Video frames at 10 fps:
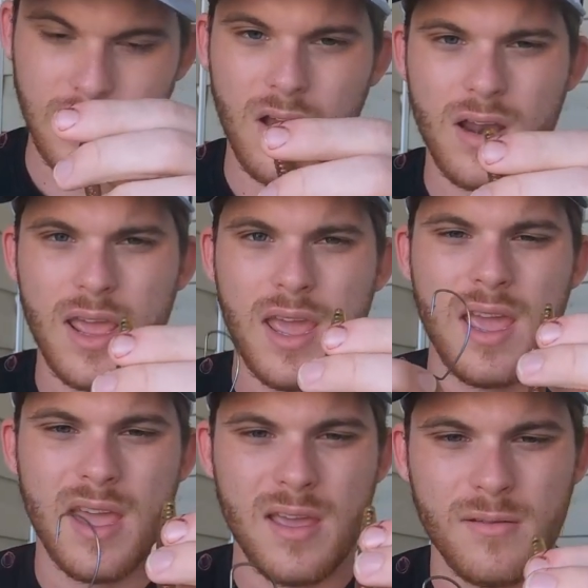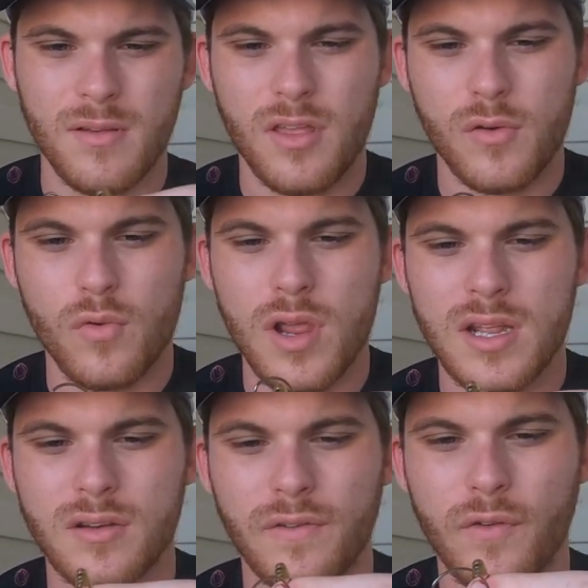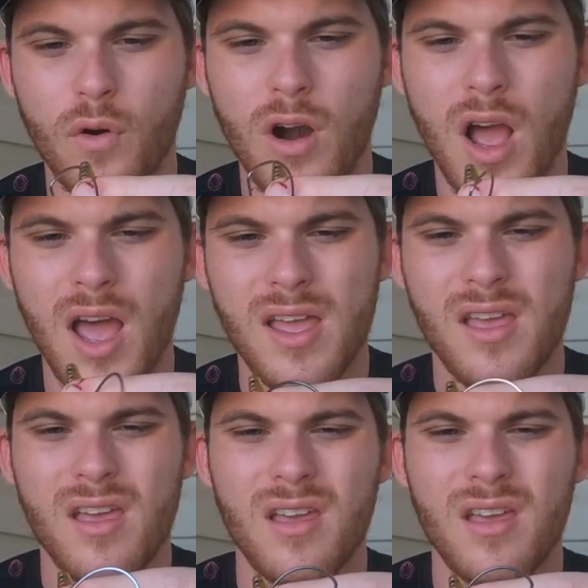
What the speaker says: on a 3 to 4